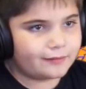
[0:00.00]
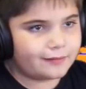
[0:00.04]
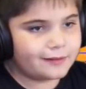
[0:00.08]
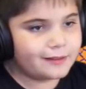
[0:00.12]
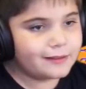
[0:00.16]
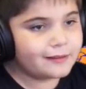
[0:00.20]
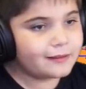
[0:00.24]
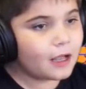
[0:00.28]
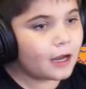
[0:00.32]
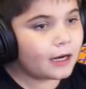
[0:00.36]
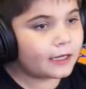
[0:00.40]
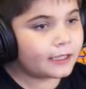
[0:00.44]

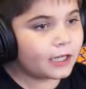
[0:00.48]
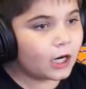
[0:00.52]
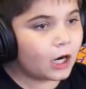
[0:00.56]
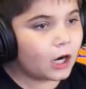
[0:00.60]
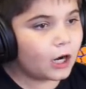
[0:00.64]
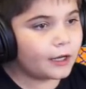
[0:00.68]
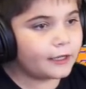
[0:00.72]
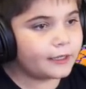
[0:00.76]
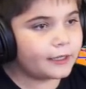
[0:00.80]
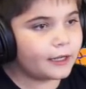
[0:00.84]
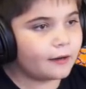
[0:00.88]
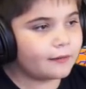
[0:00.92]
he's not
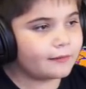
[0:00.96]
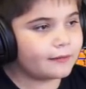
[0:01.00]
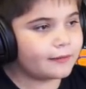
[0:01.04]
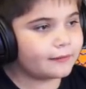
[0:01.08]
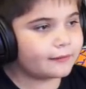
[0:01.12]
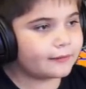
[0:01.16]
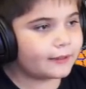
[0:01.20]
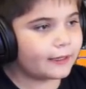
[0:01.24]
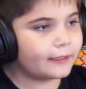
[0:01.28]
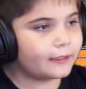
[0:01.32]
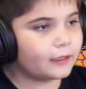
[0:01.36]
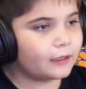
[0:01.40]
gone! How's
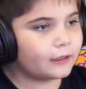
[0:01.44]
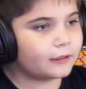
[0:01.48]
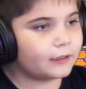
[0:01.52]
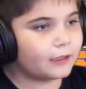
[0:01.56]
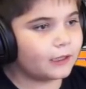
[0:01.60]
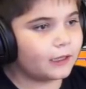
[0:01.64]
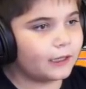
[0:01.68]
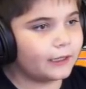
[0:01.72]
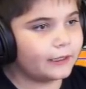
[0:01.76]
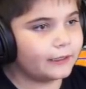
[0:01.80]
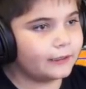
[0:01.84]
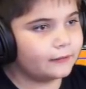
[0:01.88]
this guy not
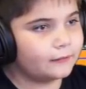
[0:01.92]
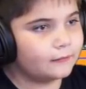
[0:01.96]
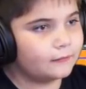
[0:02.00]
gone?